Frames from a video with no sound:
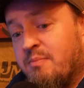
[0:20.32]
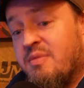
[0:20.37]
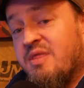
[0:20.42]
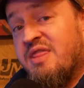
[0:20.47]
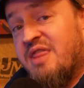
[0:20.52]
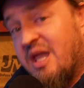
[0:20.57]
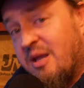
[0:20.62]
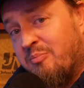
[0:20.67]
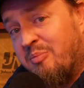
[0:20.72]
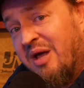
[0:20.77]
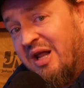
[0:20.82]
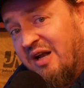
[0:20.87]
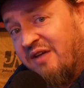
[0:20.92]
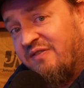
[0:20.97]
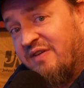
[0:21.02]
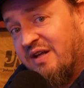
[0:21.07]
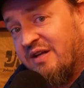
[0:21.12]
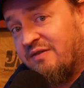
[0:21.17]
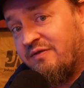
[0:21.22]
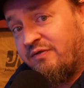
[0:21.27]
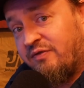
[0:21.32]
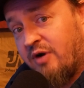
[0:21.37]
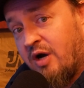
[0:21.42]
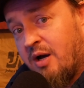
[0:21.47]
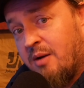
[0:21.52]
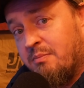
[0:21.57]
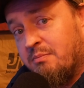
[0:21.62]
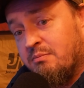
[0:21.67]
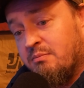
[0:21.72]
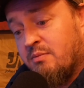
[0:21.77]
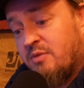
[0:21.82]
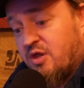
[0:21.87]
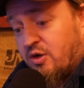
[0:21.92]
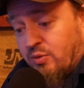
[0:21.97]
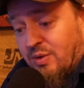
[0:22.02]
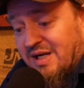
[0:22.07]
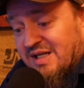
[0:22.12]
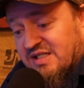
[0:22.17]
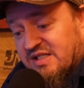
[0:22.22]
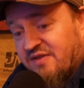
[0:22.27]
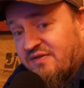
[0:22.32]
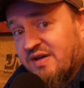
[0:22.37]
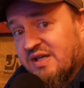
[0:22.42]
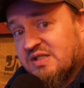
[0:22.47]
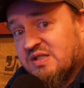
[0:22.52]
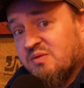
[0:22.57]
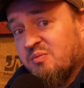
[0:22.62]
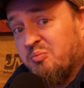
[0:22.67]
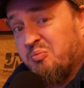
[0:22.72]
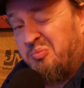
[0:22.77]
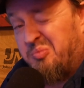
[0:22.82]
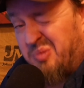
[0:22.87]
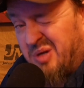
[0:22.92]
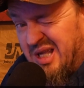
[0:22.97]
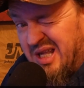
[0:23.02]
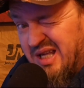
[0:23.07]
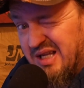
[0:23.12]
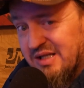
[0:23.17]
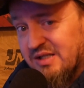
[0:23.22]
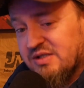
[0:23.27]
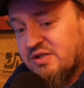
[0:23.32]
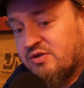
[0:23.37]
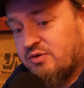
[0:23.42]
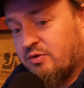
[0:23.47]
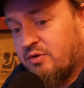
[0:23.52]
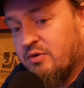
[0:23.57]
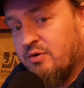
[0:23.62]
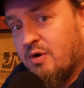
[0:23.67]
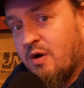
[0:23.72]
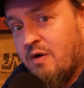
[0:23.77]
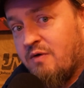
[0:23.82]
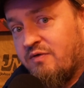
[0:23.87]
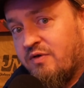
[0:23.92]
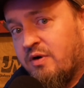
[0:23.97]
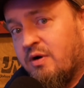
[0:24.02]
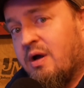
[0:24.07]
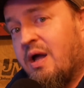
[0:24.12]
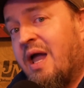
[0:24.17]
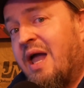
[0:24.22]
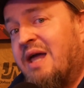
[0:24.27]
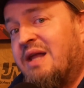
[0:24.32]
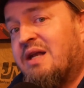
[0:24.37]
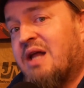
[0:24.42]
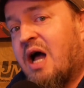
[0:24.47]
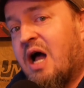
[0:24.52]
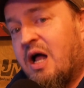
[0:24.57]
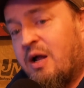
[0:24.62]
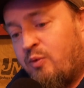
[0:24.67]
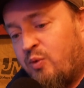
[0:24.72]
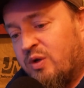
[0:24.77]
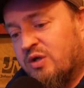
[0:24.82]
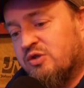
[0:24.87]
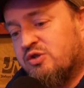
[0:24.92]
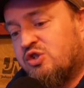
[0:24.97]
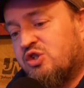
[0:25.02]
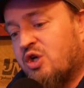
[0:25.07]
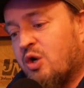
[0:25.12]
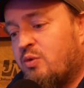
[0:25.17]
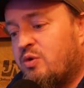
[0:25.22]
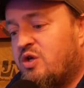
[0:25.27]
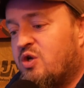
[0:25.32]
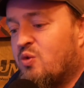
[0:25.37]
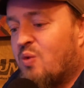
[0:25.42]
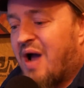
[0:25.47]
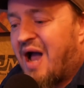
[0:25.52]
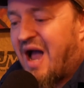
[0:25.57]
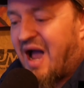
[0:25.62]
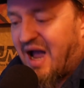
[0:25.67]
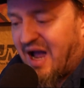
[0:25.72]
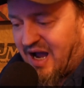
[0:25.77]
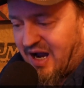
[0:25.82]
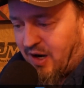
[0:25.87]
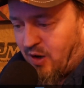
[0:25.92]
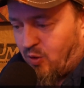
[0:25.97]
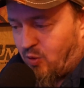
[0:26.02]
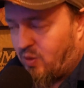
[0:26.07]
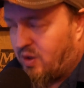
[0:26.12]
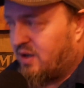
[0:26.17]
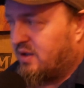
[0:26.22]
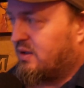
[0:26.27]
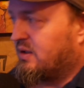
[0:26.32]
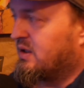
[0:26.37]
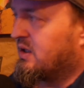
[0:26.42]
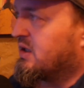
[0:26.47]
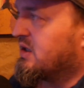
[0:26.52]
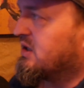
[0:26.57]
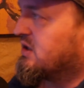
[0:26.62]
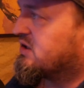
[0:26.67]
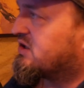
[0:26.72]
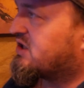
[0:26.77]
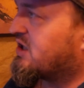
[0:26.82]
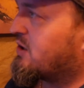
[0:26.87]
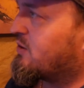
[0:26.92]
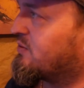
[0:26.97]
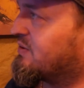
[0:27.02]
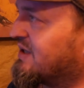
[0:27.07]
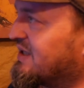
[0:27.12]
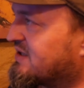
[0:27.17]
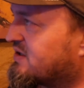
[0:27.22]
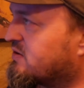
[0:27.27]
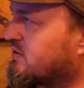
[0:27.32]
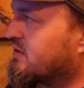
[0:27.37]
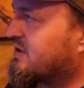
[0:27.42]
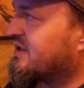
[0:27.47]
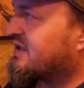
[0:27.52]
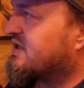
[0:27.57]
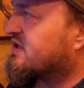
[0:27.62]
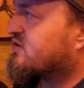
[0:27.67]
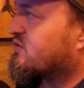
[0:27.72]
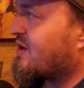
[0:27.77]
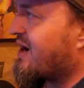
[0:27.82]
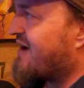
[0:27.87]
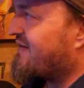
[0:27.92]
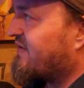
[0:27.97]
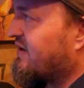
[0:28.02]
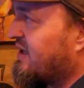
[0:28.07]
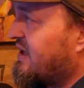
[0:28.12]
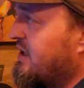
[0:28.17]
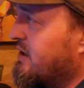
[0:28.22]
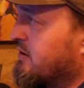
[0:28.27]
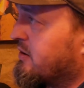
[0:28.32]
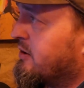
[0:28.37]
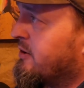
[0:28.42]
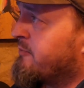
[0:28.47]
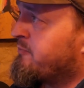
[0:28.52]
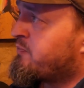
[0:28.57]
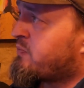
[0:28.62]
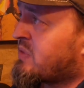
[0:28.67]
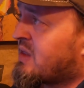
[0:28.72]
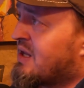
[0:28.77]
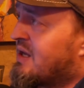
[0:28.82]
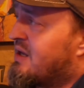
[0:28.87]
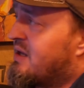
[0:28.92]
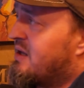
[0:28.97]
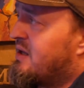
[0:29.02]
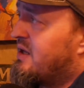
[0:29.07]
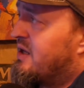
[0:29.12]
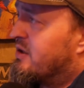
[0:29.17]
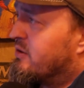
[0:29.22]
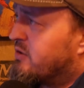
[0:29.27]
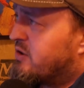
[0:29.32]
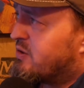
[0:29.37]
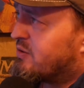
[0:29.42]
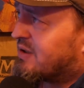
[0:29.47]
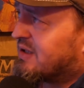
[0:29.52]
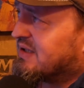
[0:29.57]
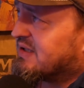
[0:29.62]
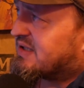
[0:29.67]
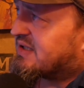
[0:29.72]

they benefit from the rest of us being screwed over, and I will show you how. So let's look at this graphic here. Here you can